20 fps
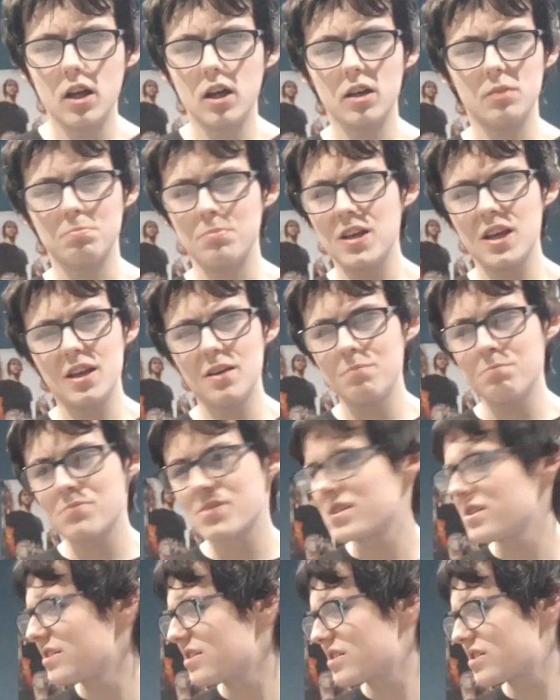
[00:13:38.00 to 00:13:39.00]

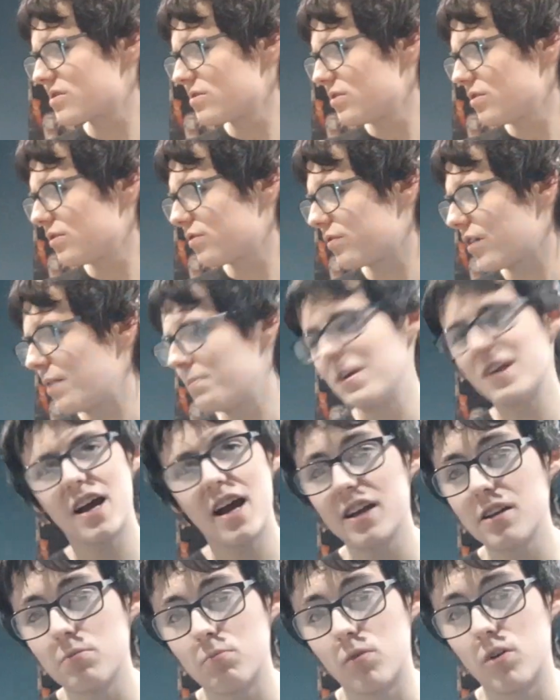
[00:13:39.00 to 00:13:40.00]
Memes and stuff. I mean, I
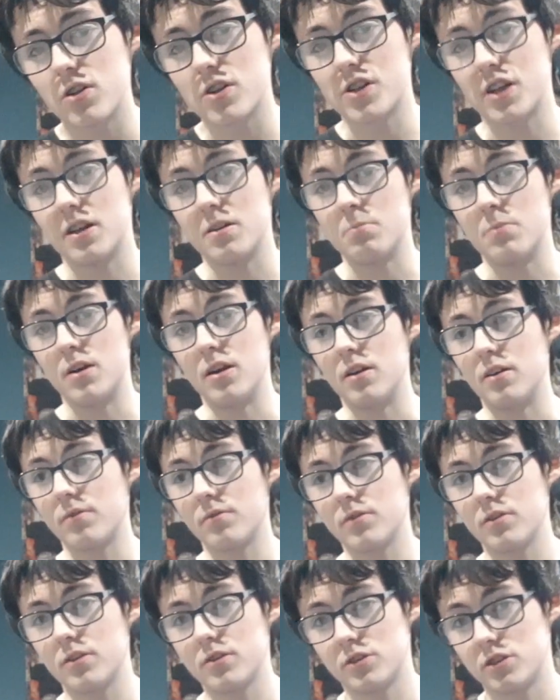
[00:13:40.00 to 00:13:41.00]
didn't watch anime,
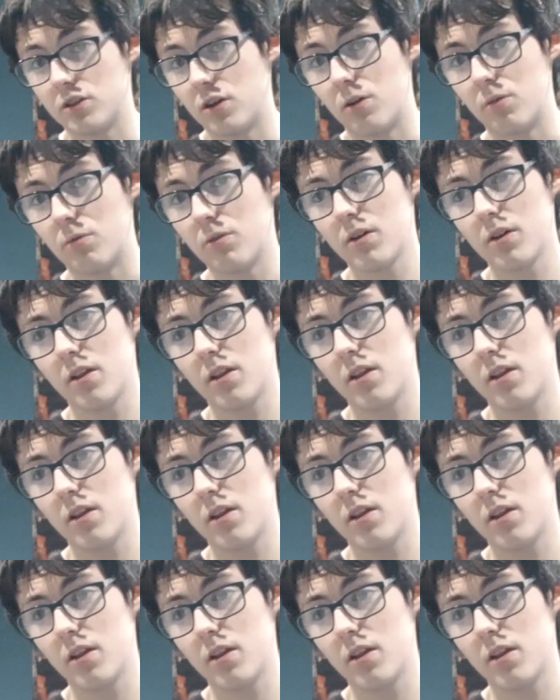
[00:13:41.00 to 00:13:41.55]
so